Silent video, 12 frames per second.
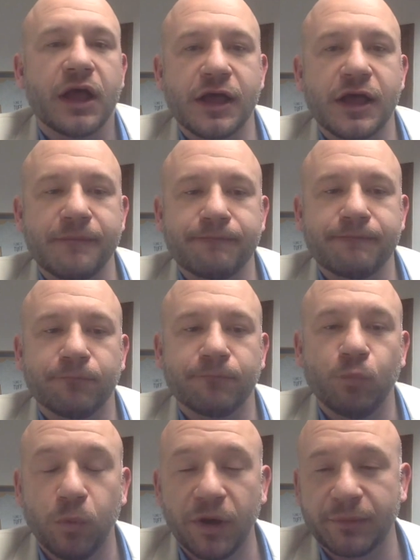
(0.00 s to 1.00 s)

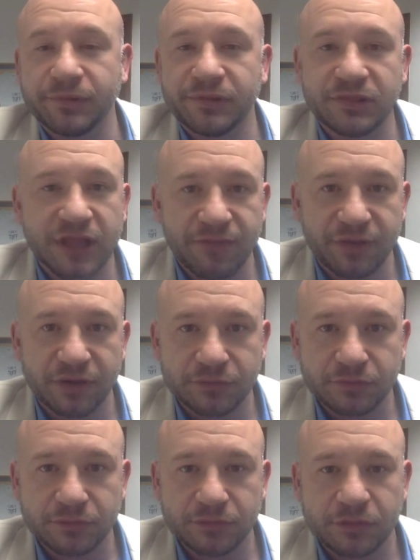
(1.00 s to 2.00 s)
What I would love
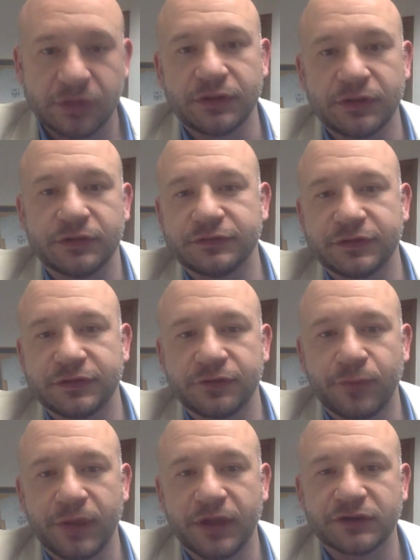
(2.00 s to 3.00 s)
it is
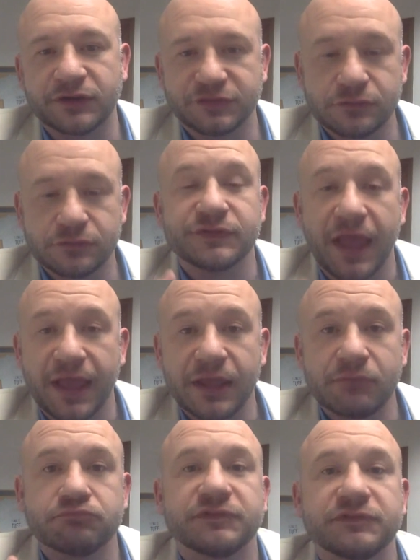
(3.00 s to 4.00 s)
if we had our students,
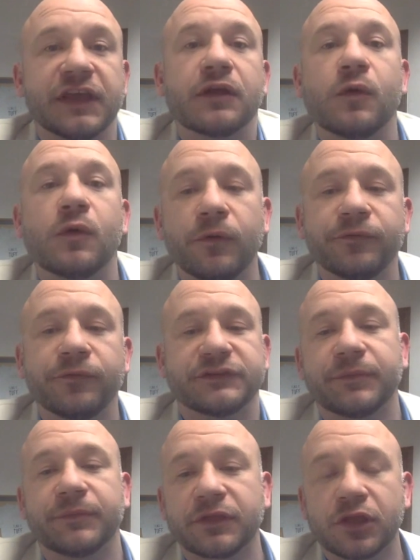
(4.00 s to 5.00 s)
hey, set a goal for
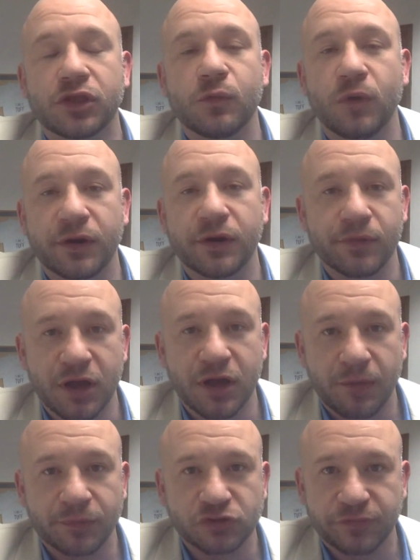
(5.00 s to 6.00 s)
something that you want to
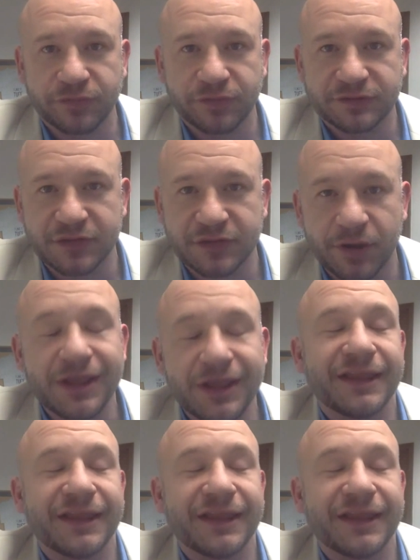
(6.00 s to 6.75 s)
accomplish over the summer.